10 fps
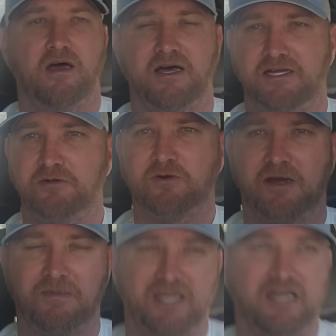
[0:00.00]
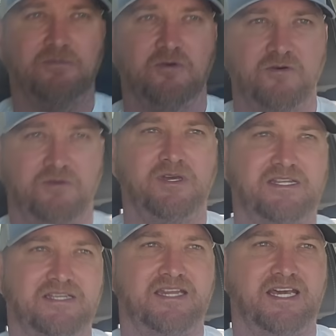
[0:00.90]
Uh, I do got my camera with me
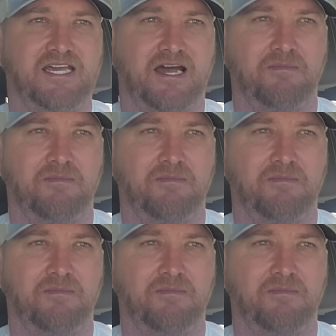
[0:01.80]
today.